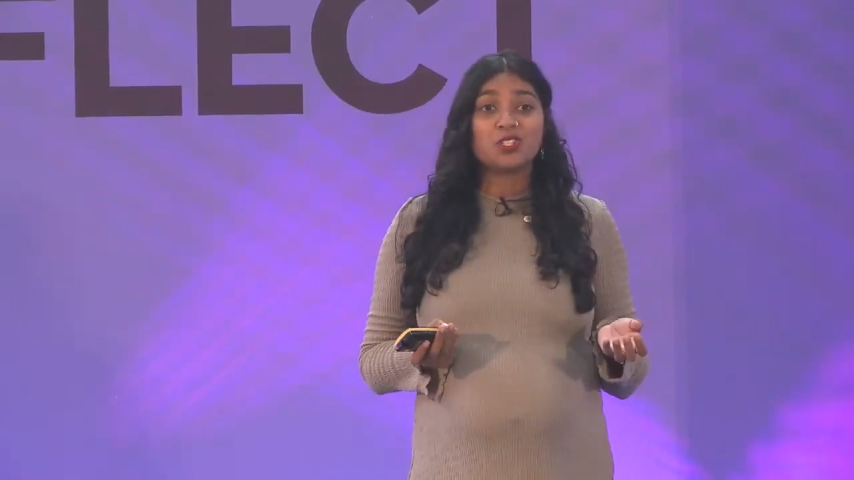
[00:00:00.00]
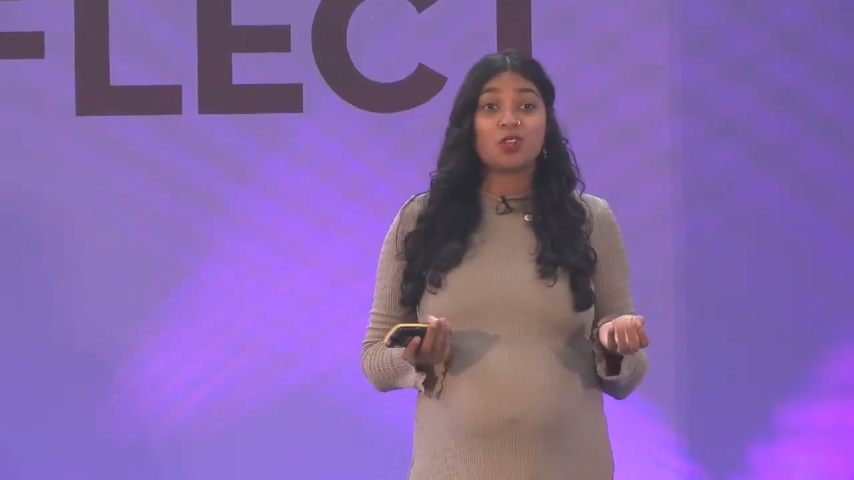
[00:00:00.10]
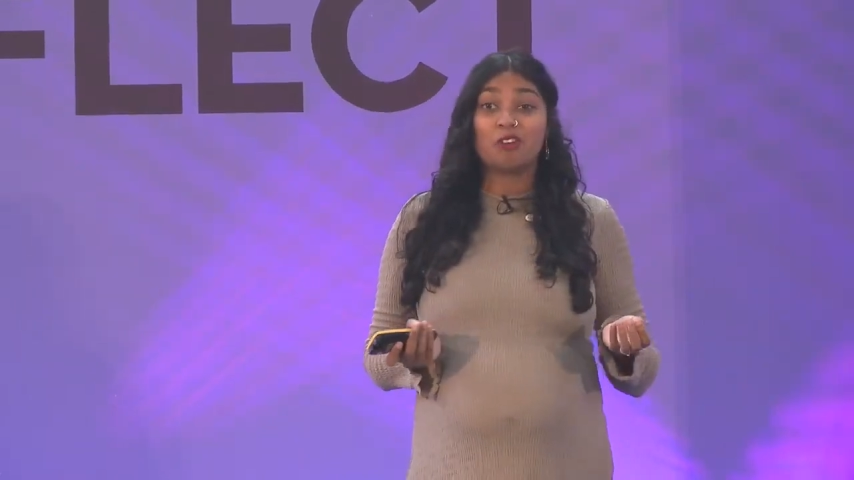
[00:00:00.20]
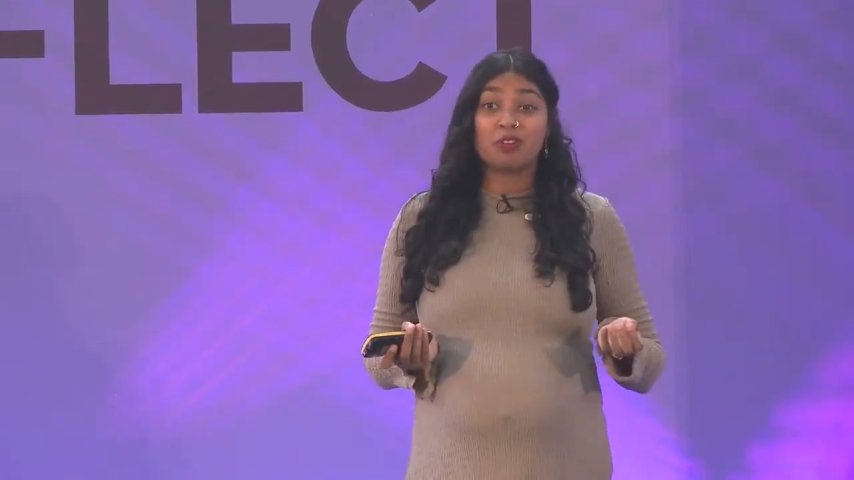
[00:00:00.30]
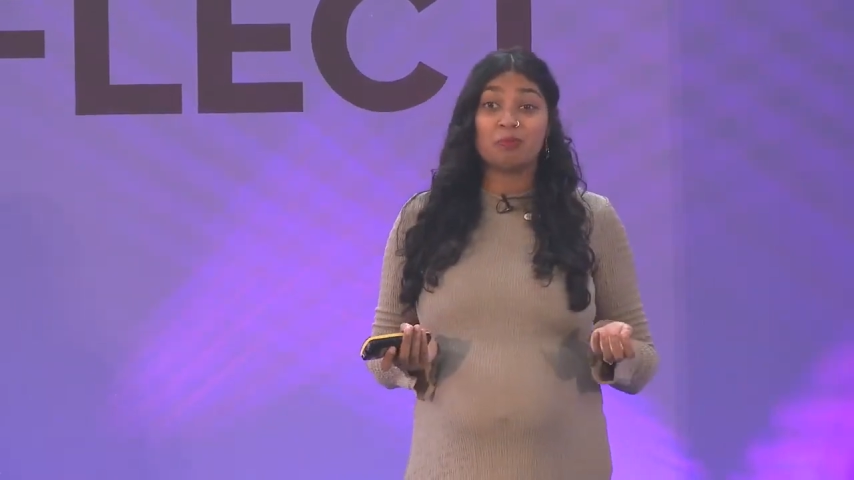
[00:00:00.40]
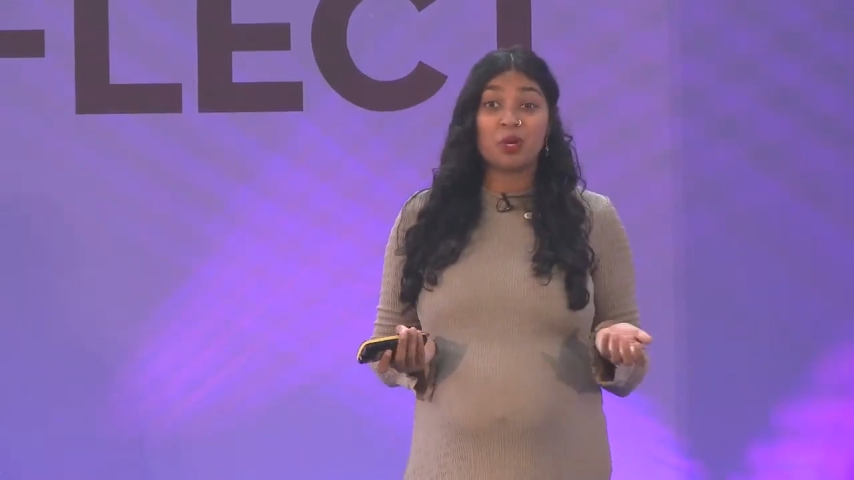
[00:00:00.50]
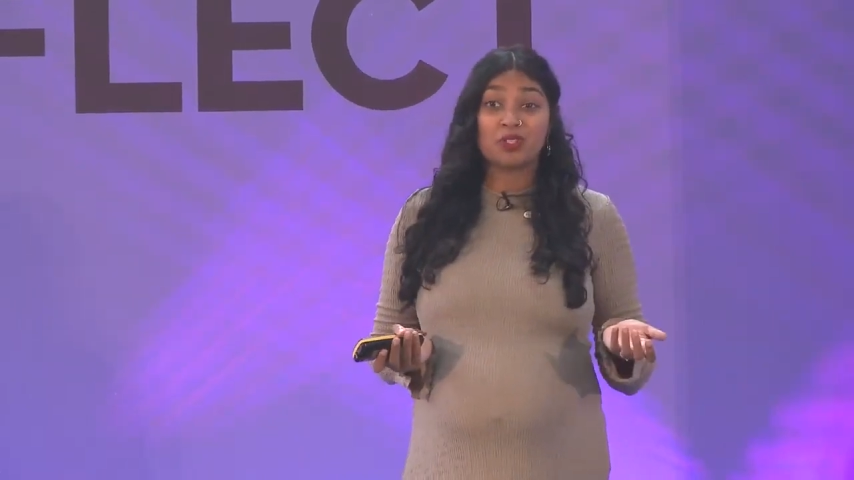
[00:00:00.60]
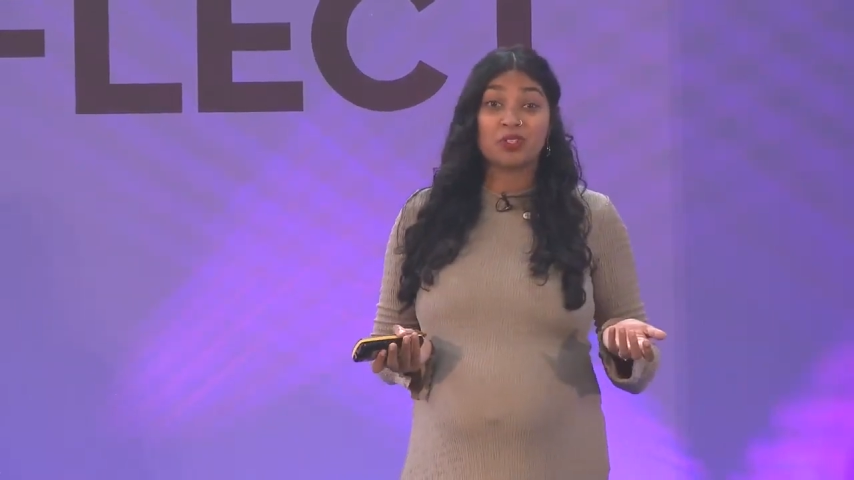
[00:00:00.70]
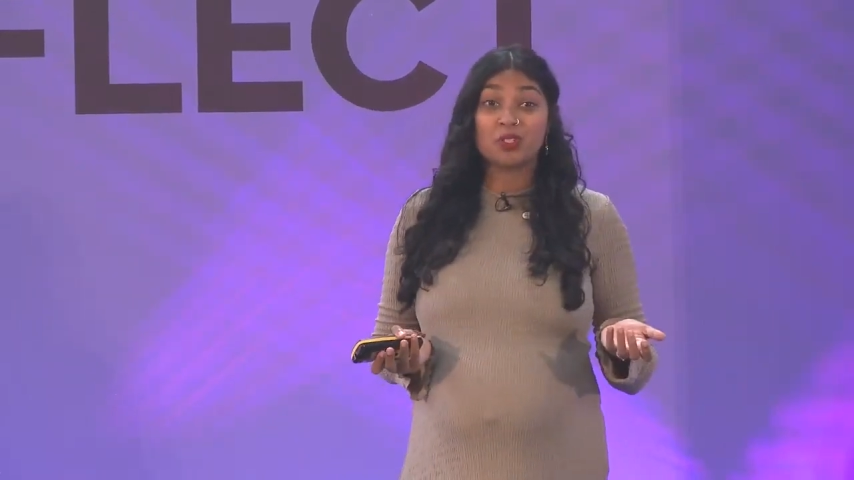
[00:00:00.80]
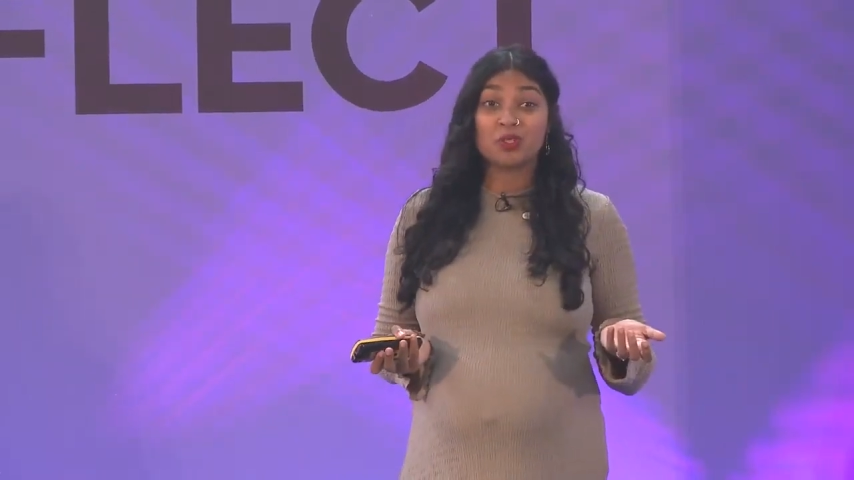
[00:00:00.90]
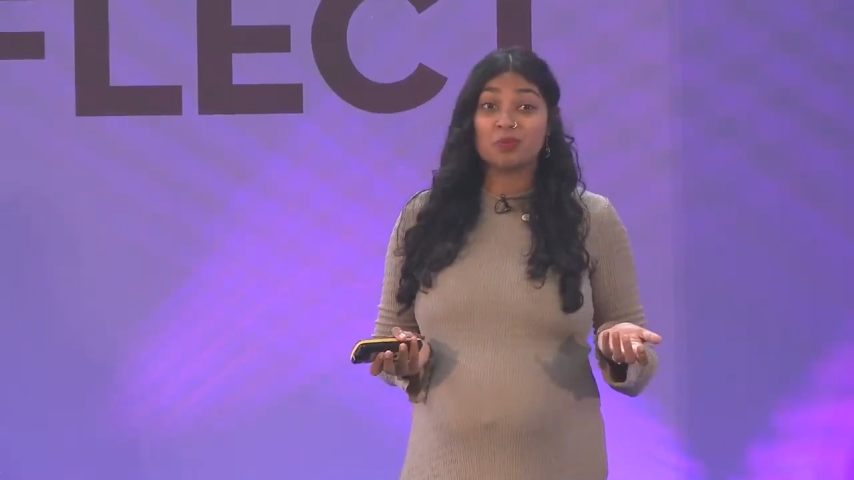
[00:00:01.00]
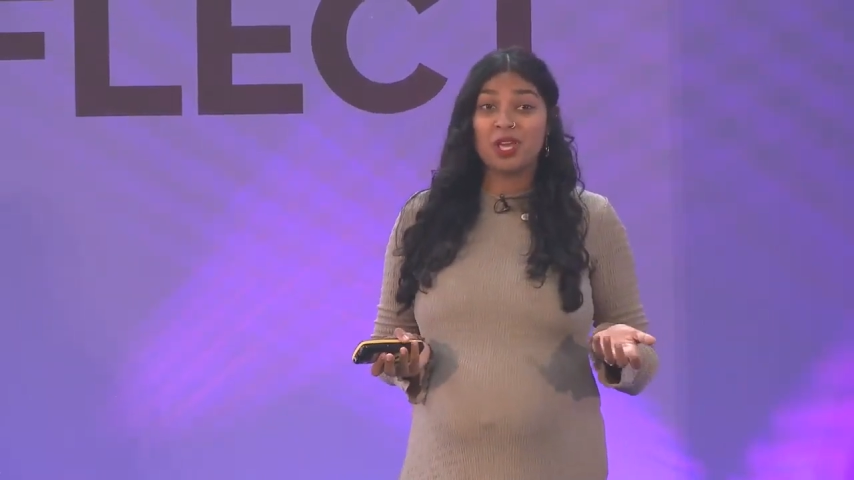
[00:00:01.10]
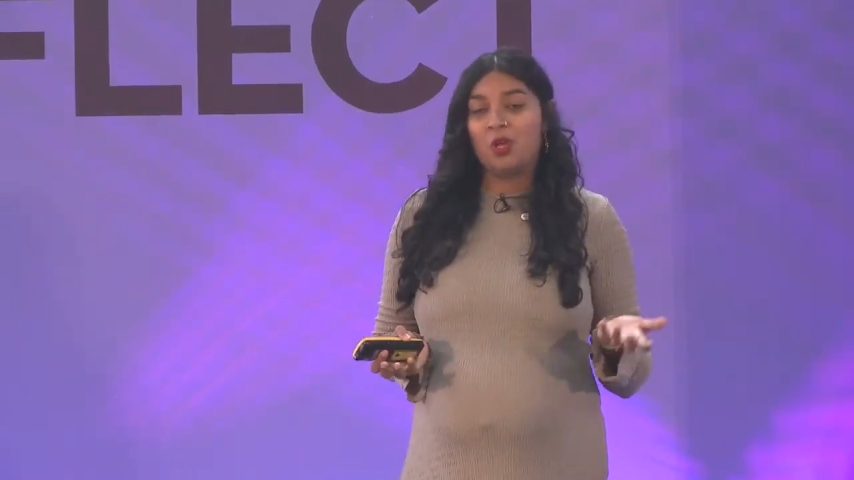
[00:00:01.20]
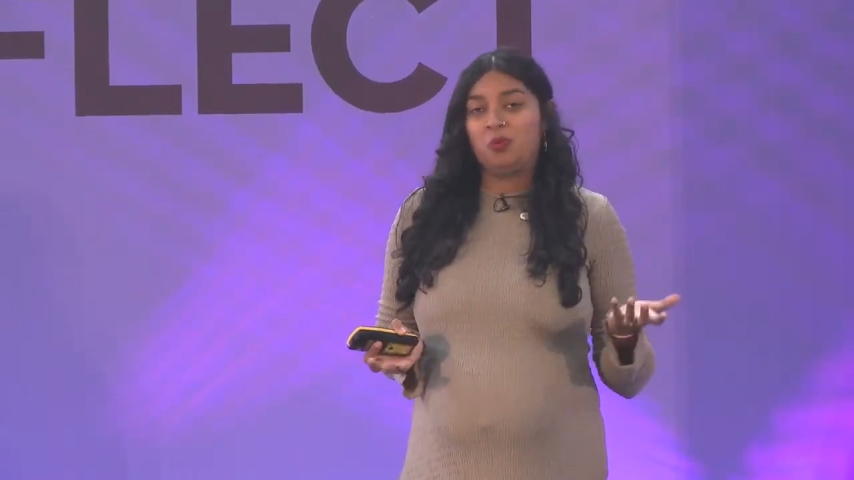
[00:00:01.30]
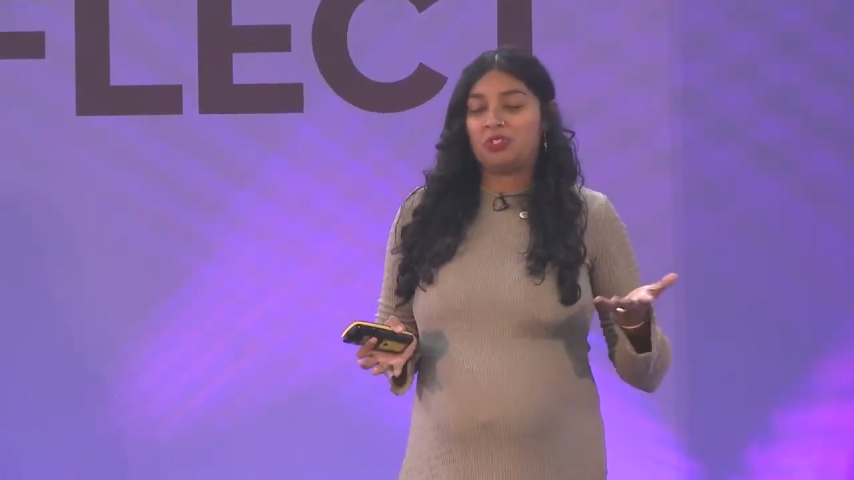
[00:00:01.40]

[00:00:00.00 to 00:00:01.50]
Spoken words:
solving puzzles, which